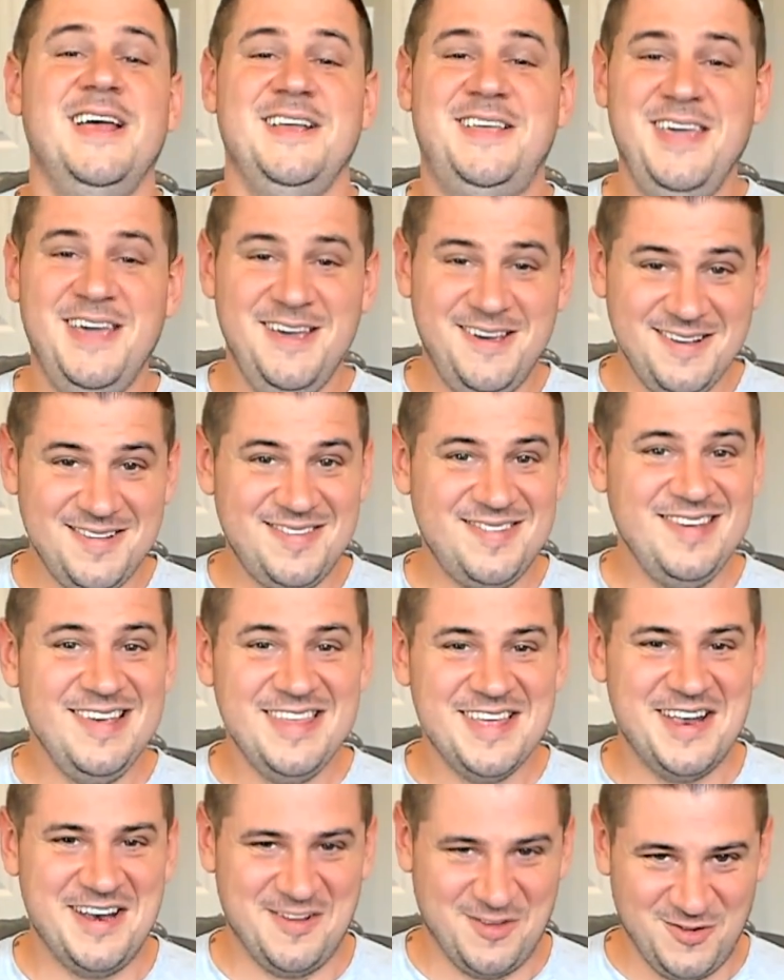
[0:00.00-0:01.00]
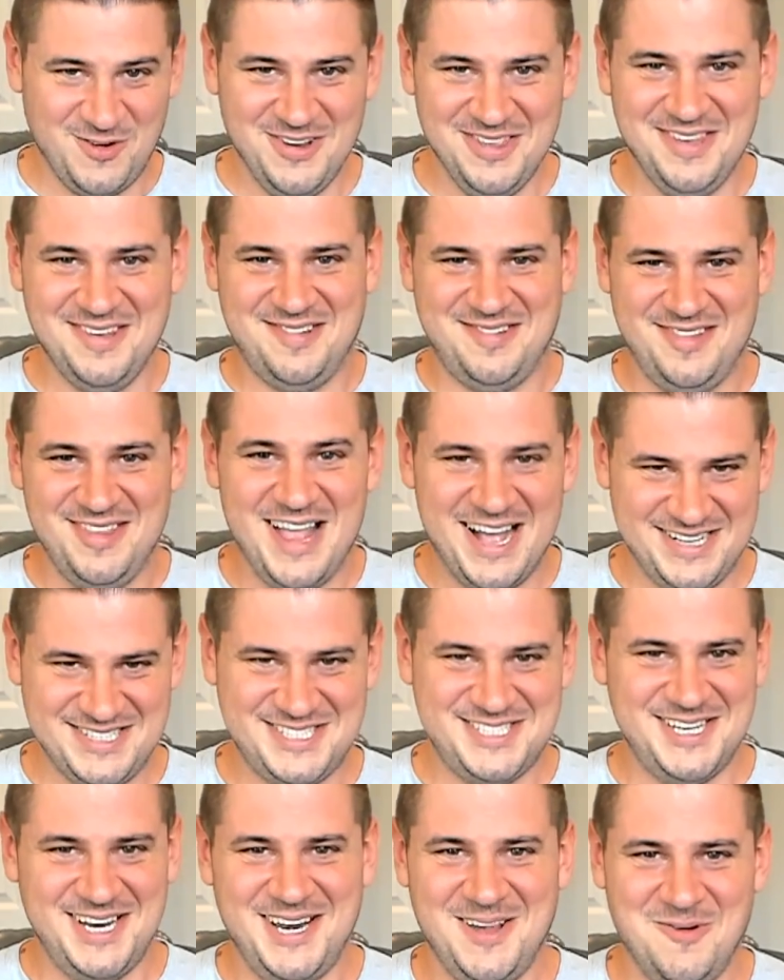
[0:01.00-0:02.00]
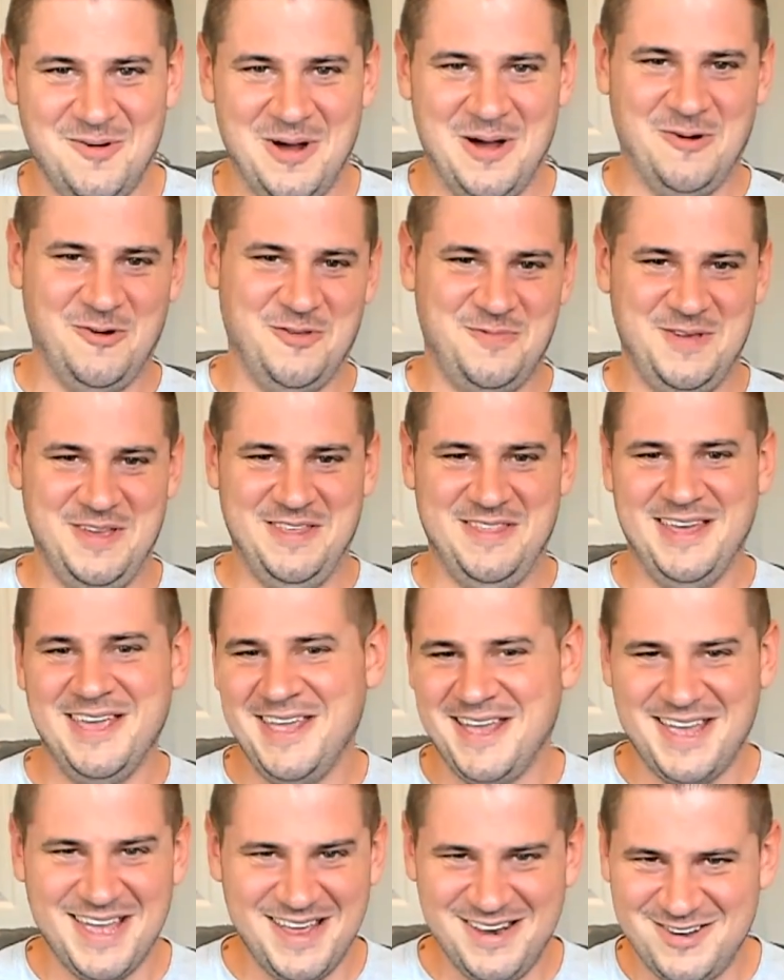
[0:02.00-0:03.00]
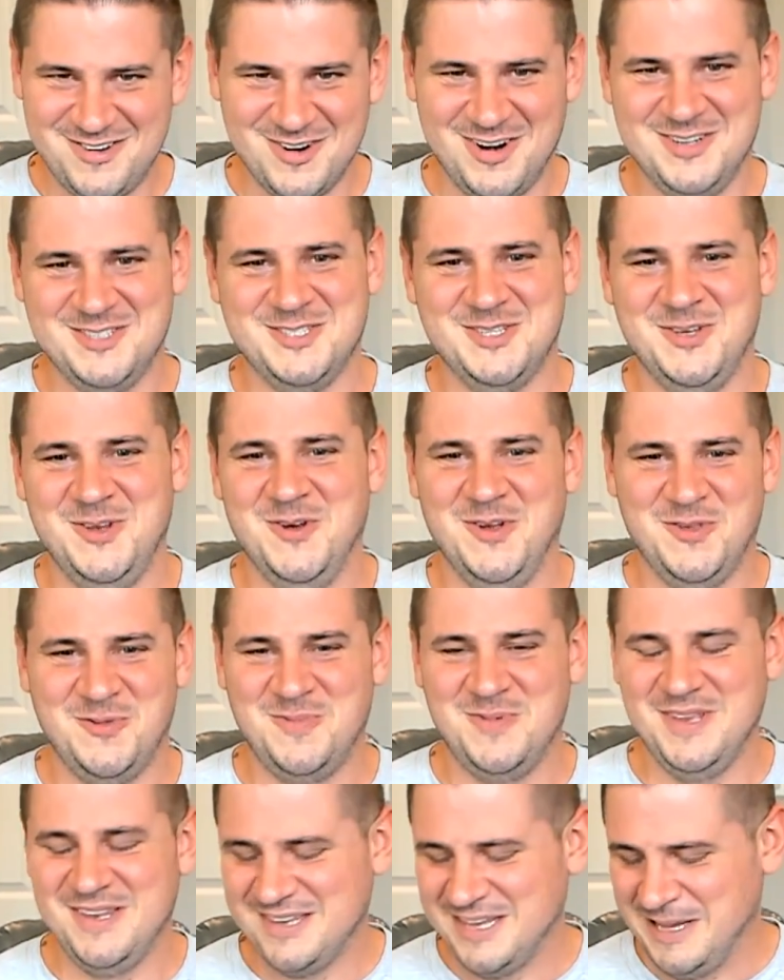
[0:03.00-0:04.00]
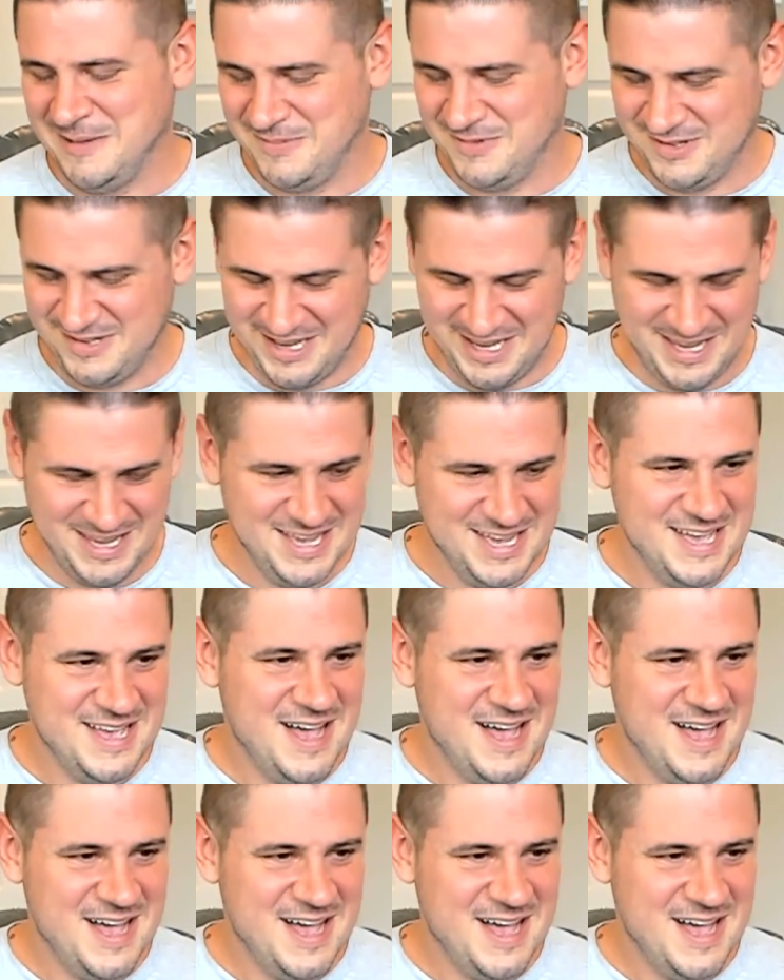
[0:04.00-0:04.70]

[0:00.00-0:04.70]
you can see that it's really not sitting well with me that you can't charge the USB Type-C.